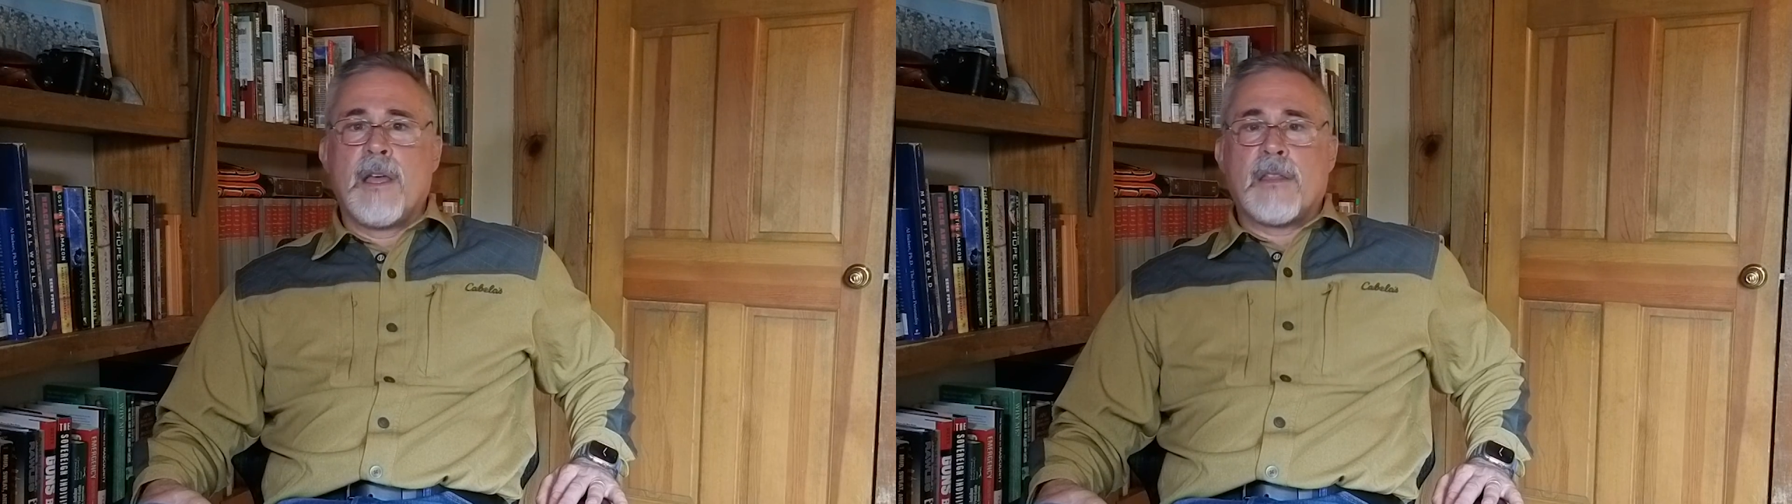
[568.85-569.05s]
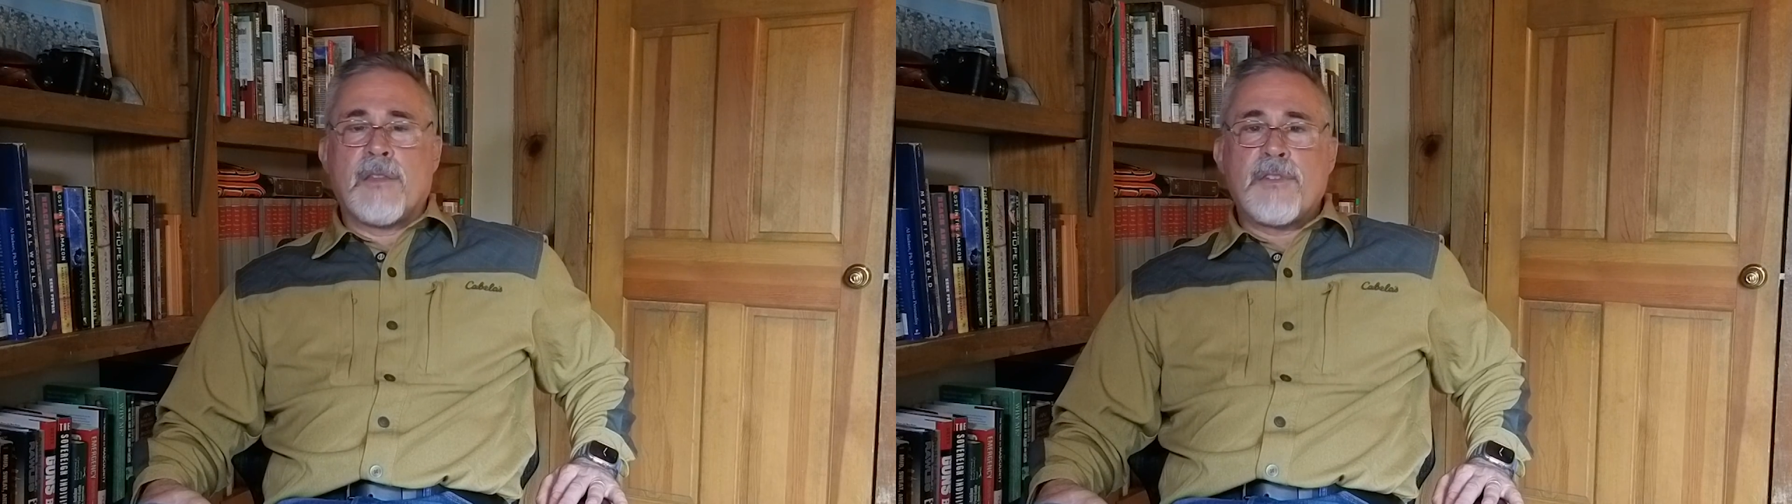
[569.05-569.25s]

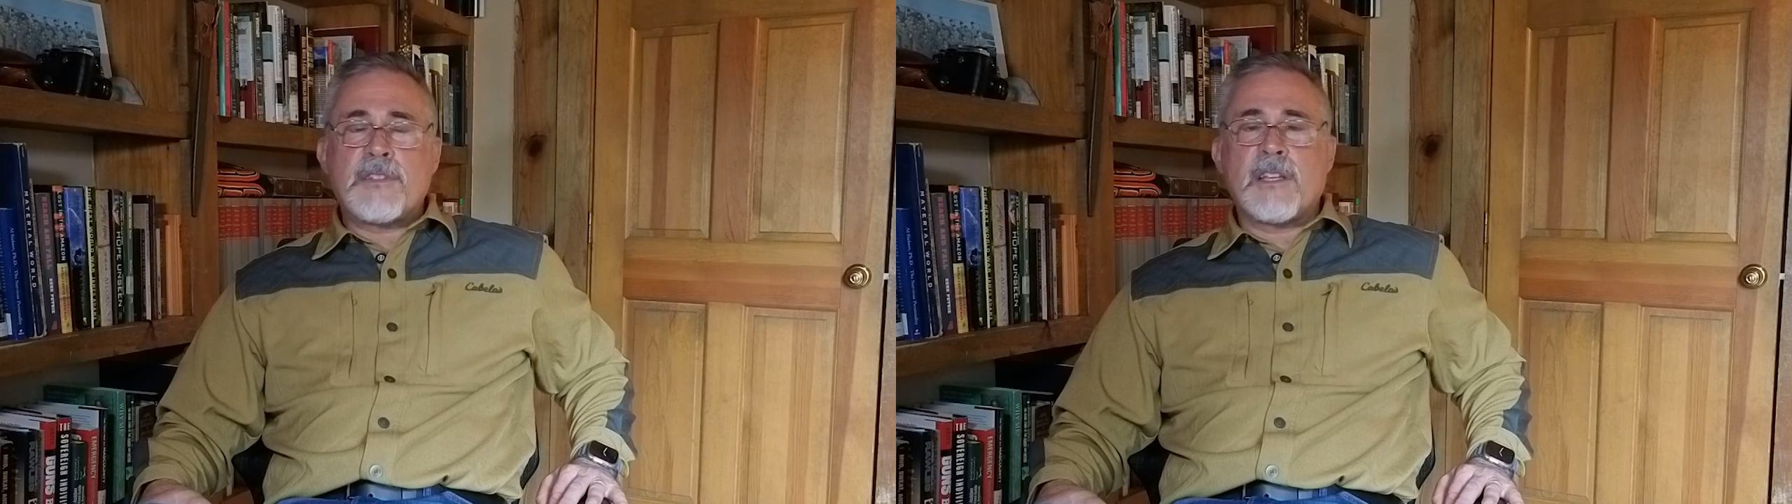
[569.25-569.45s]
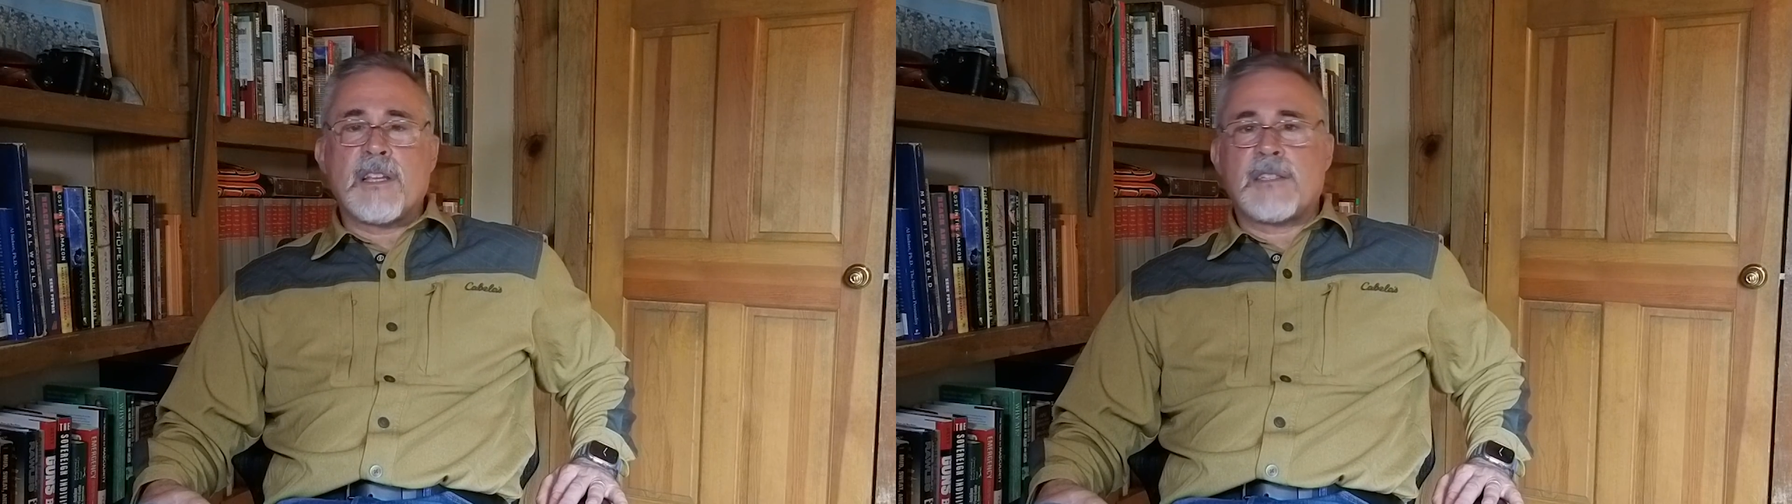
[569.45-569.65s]
that
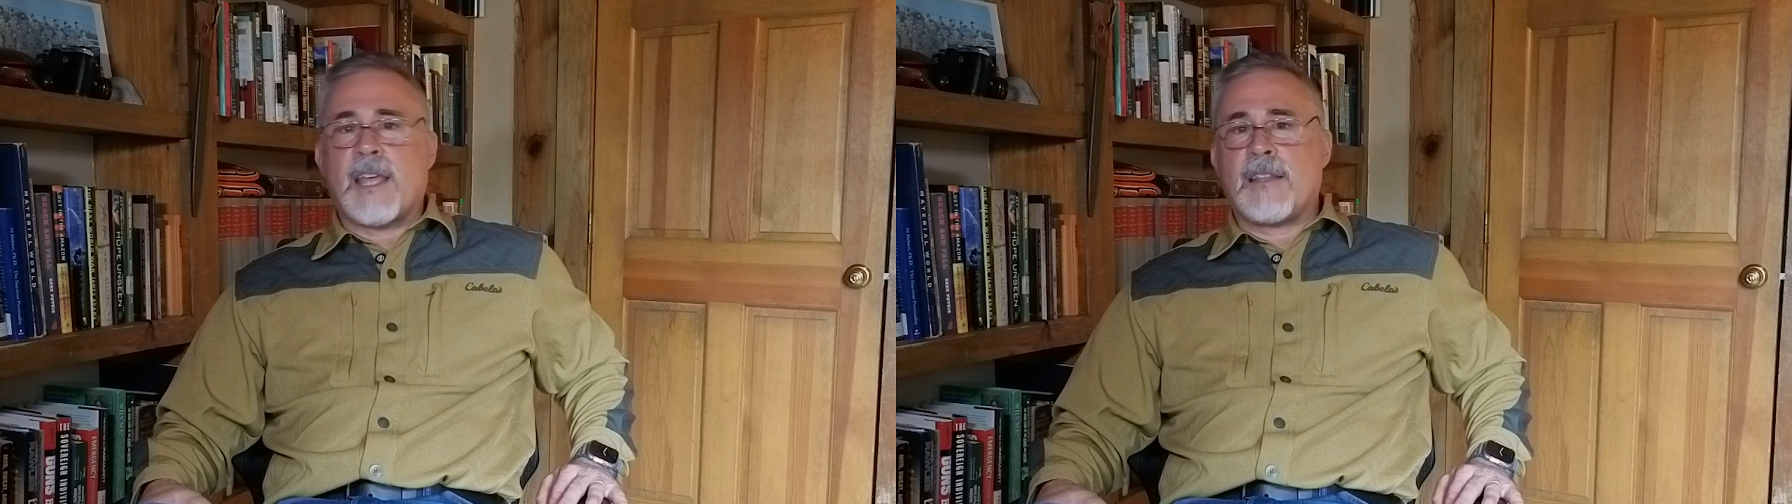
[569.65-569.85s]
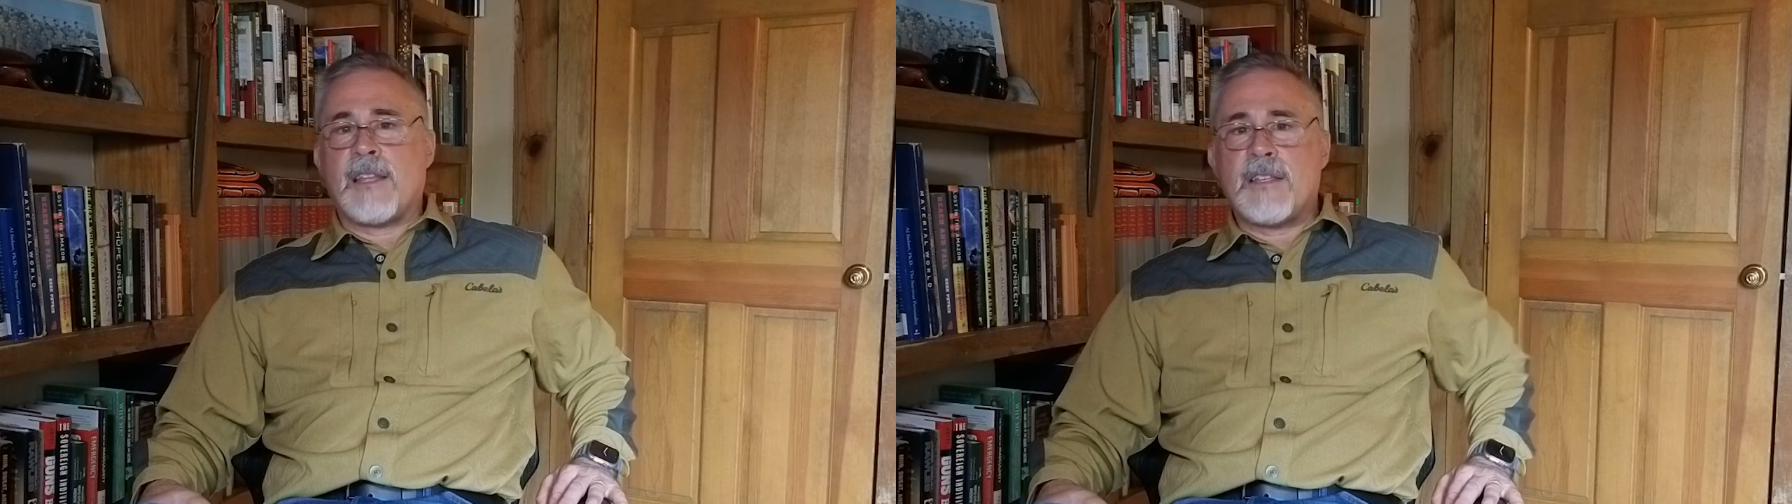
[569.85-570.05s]

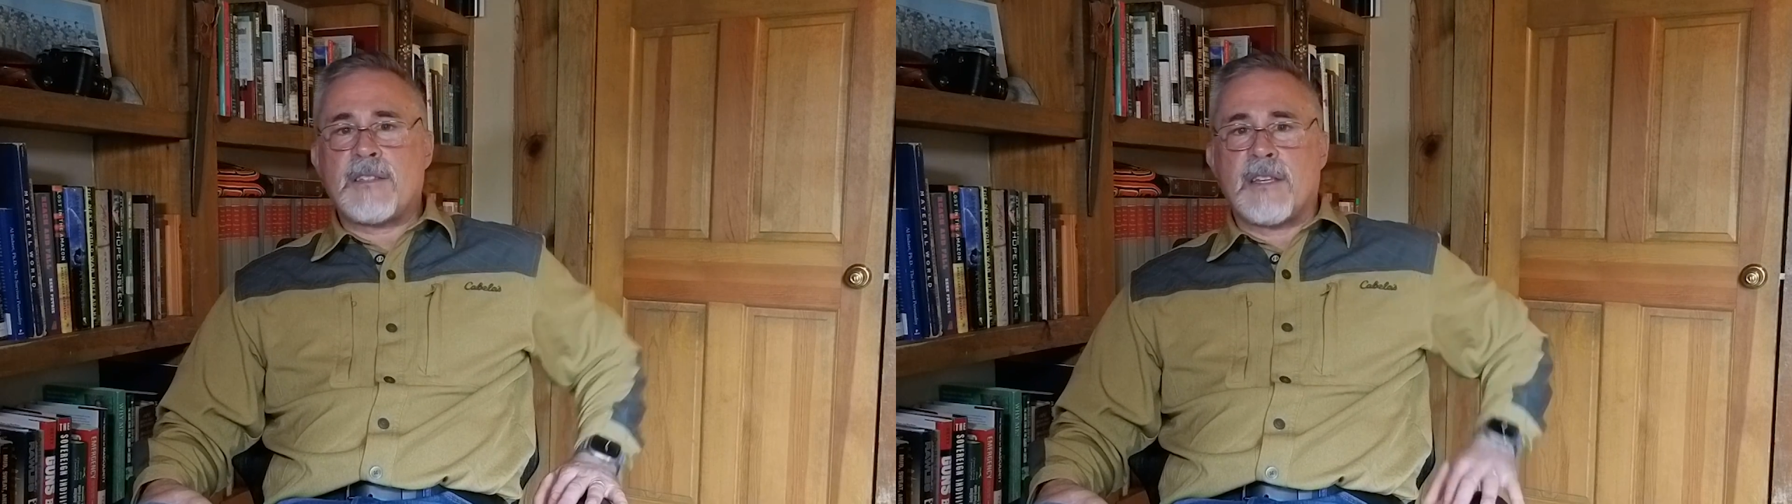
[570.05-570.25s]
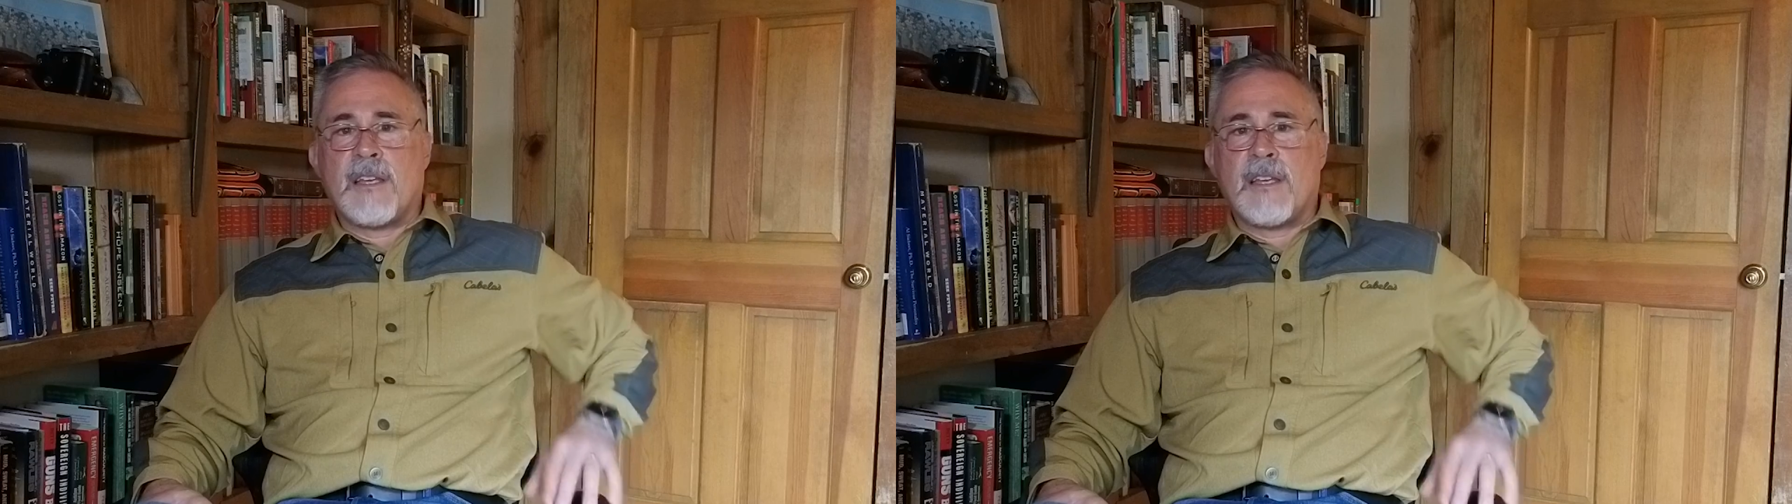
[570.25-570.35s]
facilitate these